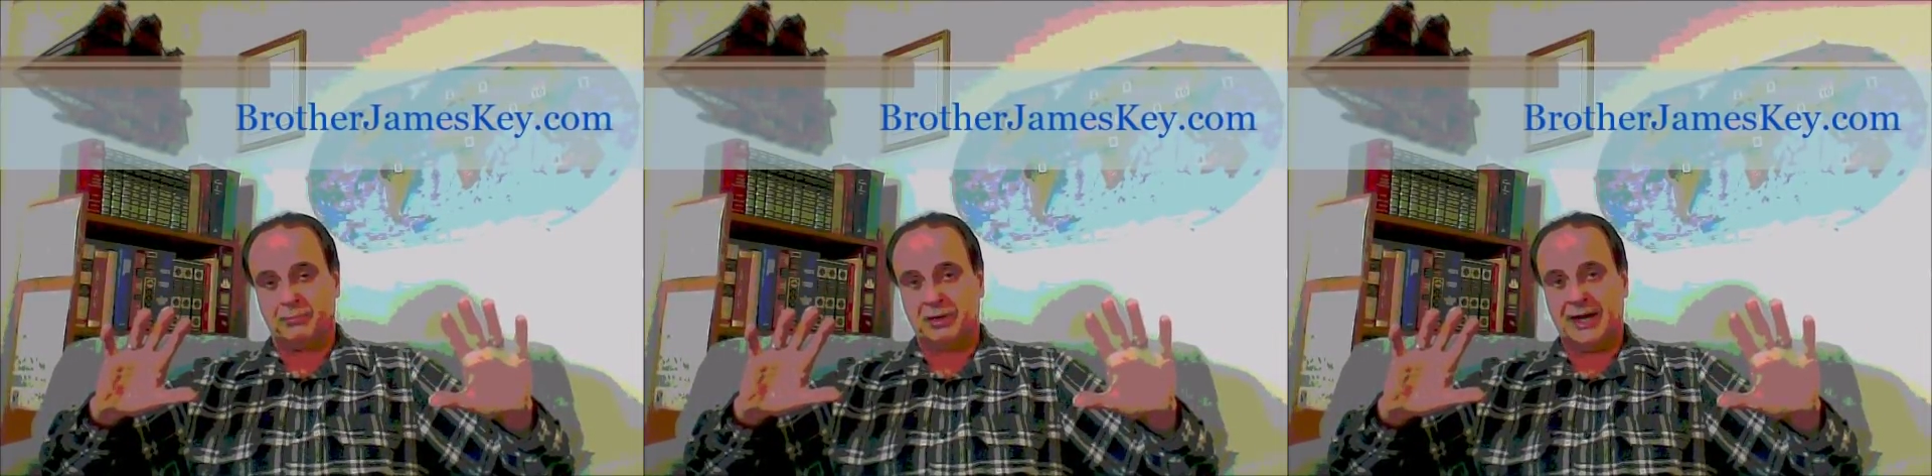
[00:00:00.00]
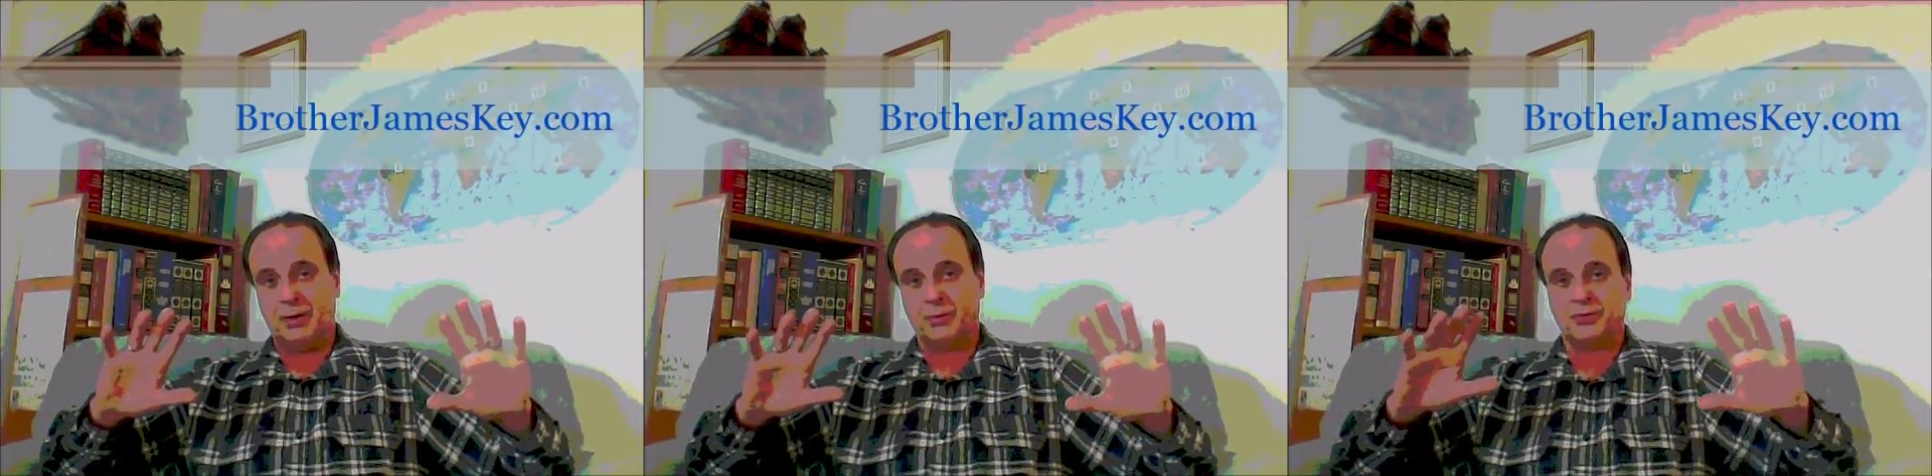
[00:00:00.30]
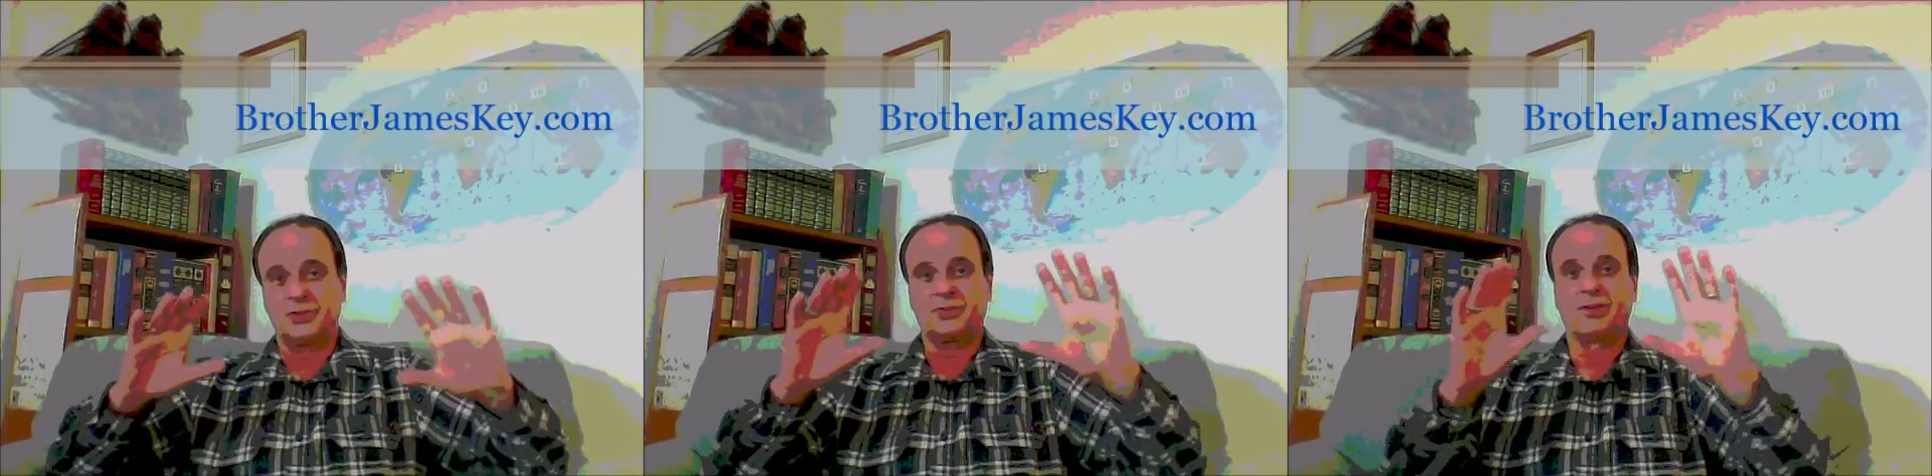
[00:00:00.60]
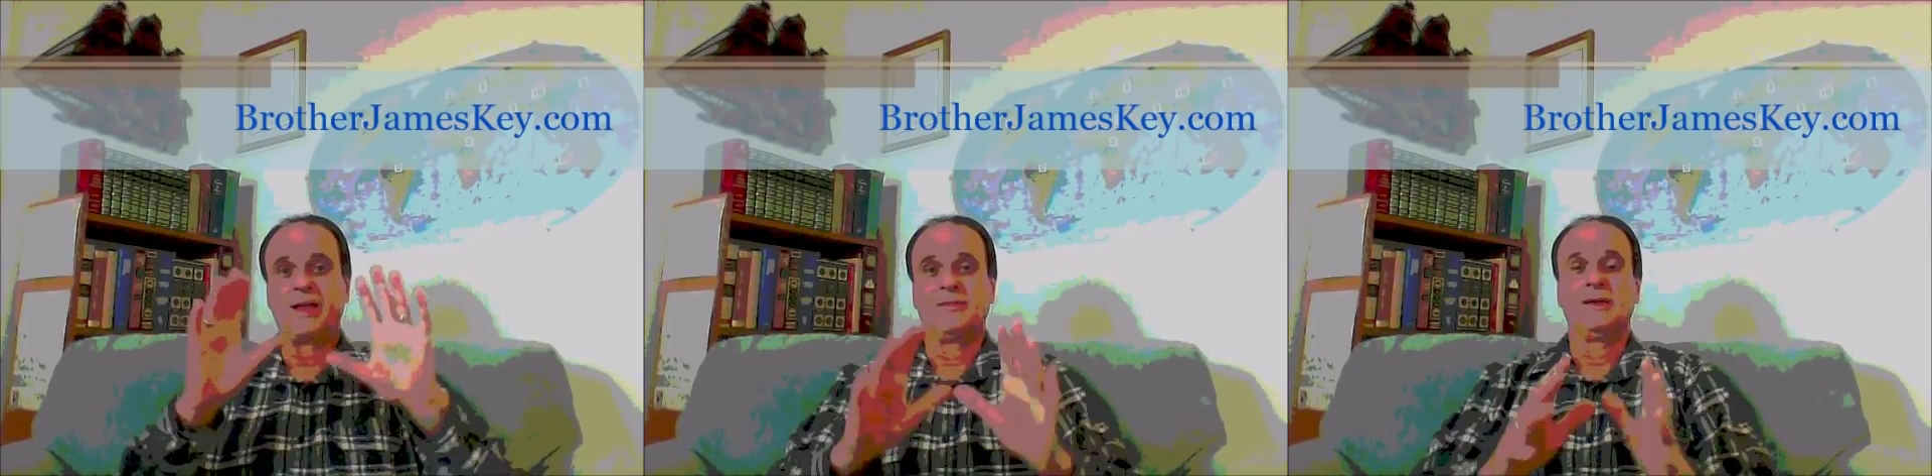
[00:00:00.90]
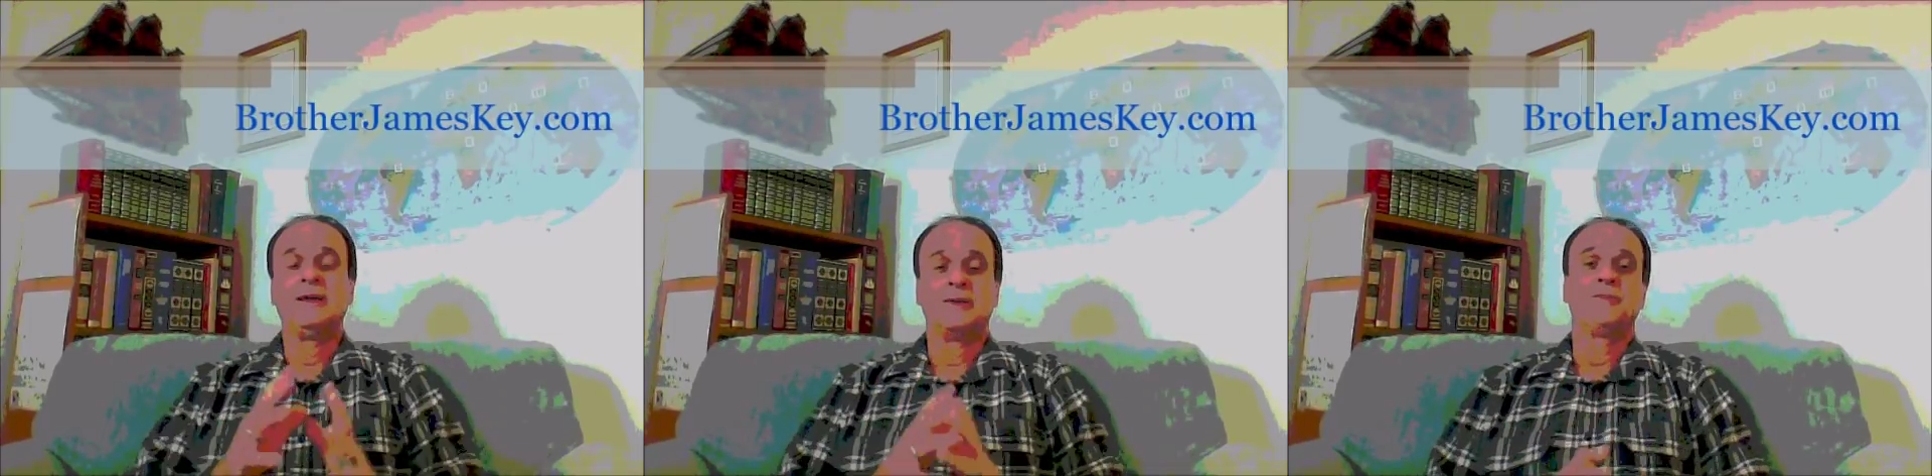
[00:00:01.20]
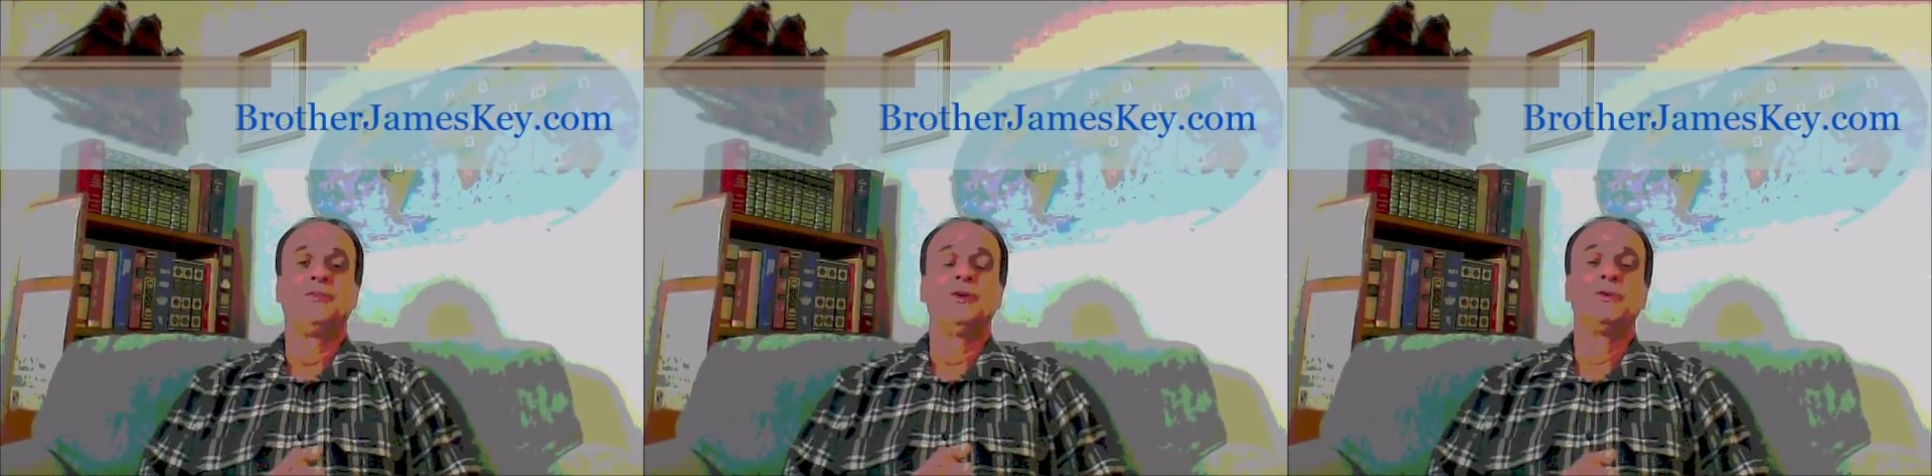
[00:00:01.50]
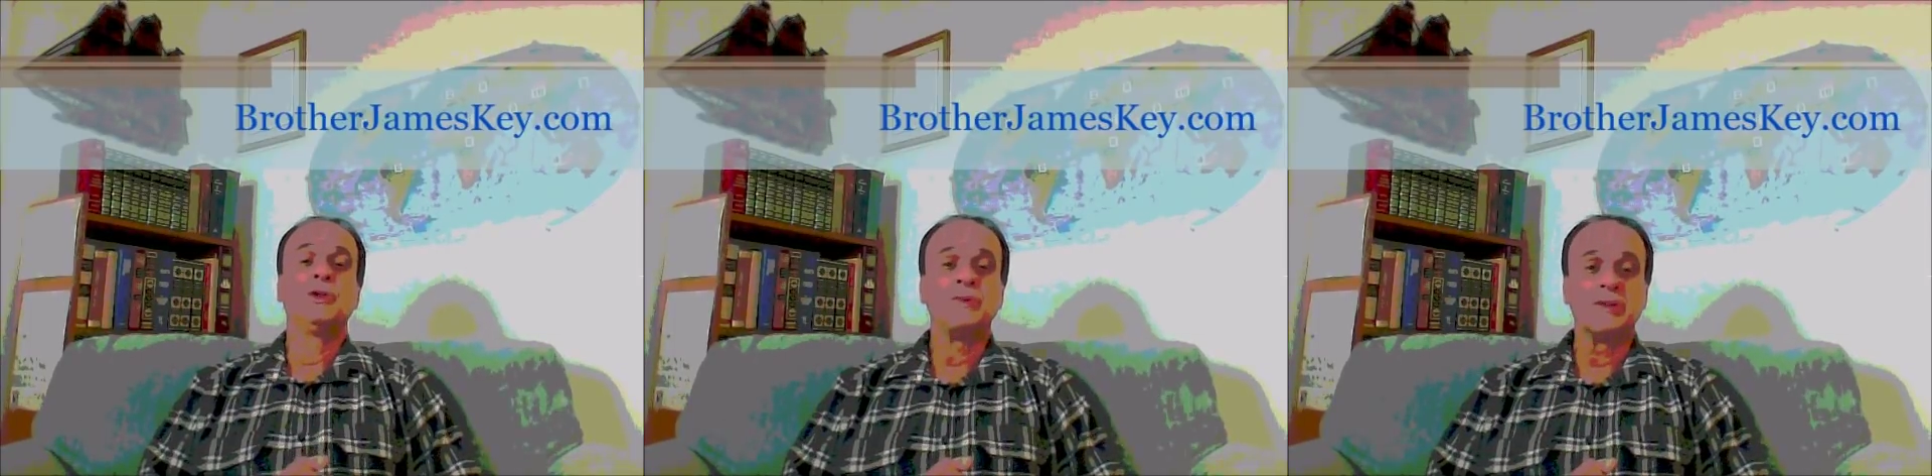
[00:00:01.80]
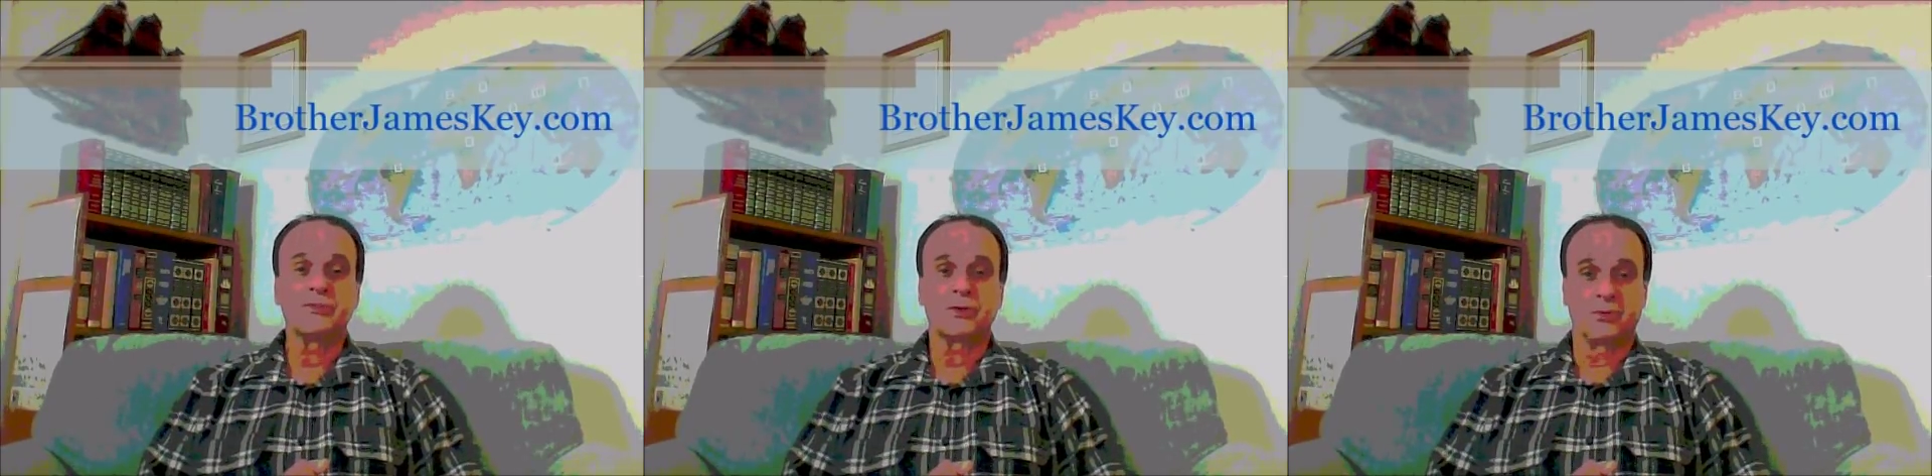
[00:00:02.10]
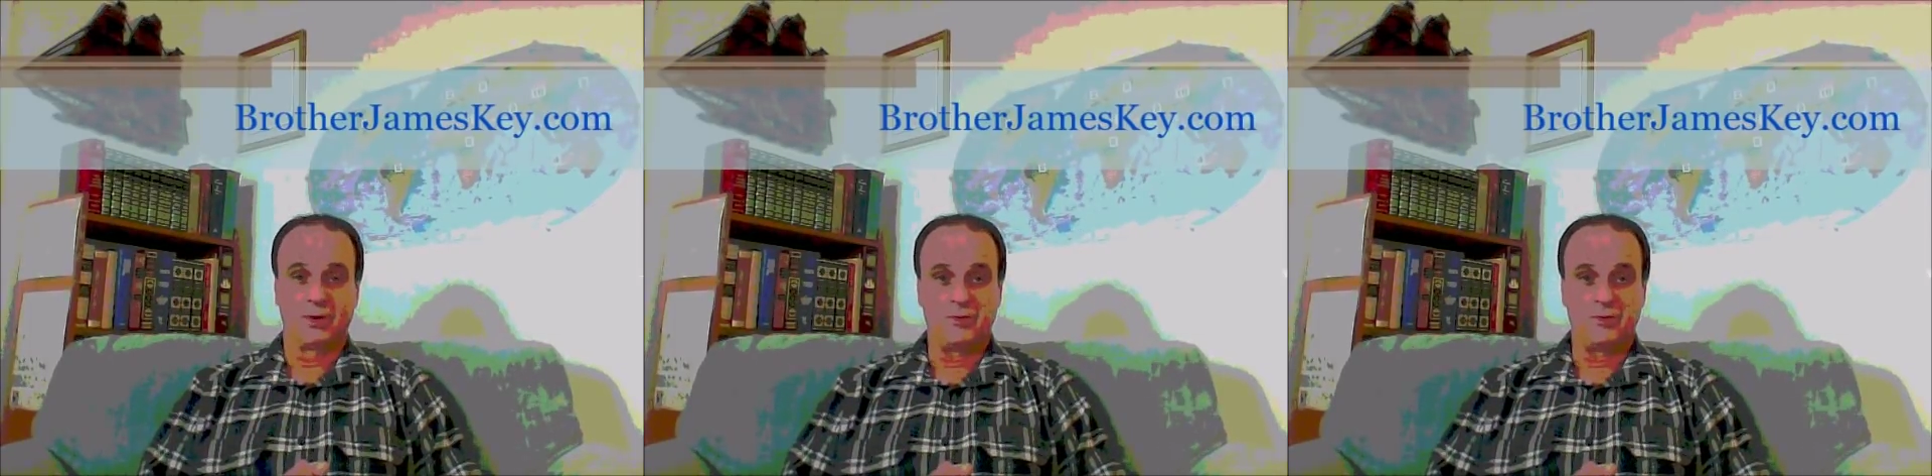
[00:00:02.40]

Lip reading: But I will just say this, if you do disagree